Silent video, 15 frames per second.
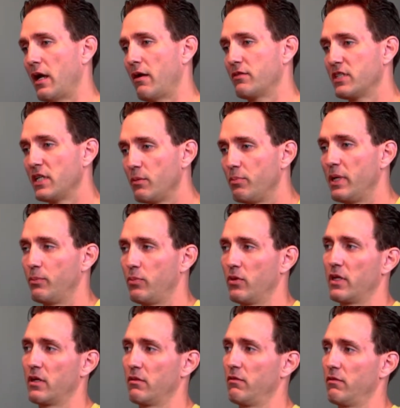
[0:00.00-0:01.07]
I've seen
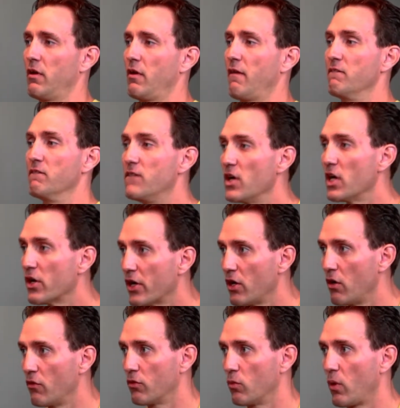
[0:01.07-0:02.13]
people that are
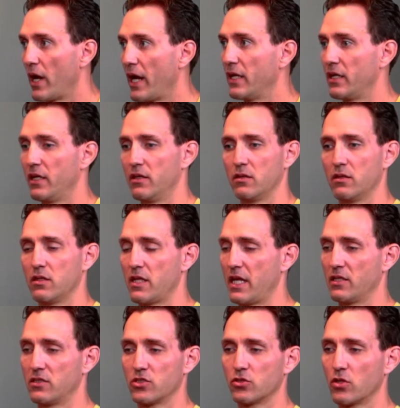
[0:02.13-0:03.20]
very overweight and
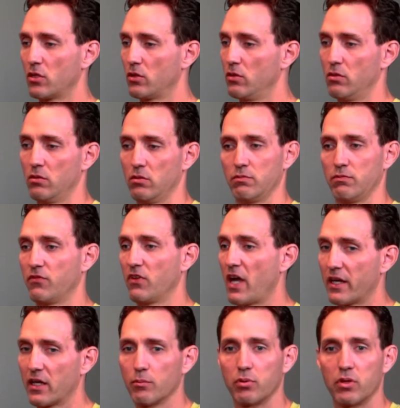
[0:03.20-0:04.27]
they struggle
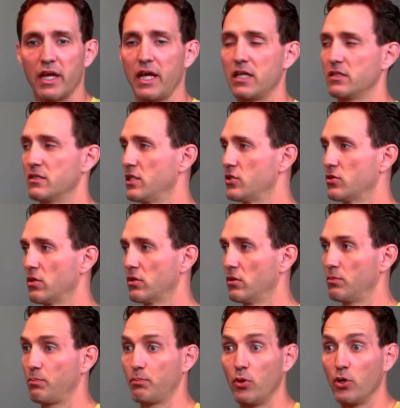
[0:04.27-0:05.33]
flying on planes, they
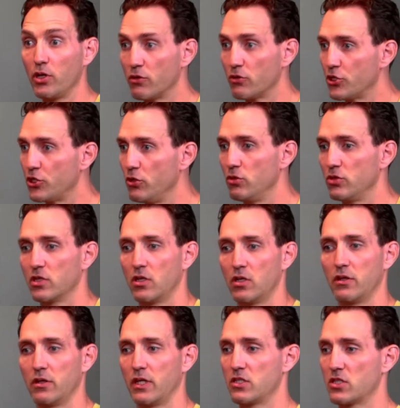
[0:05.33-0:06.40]
struggle putting their shoes
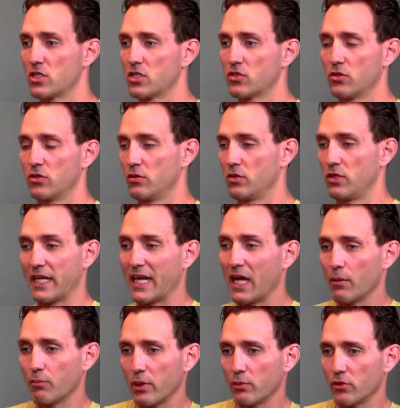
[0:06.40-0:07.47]
on, they
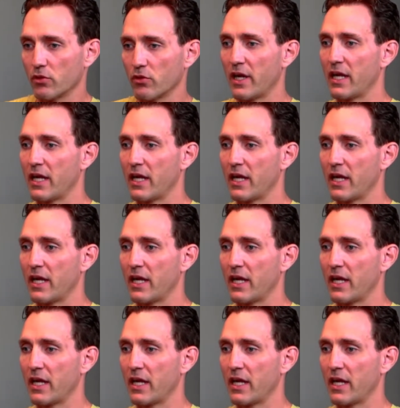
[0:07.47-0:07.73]
can't play with their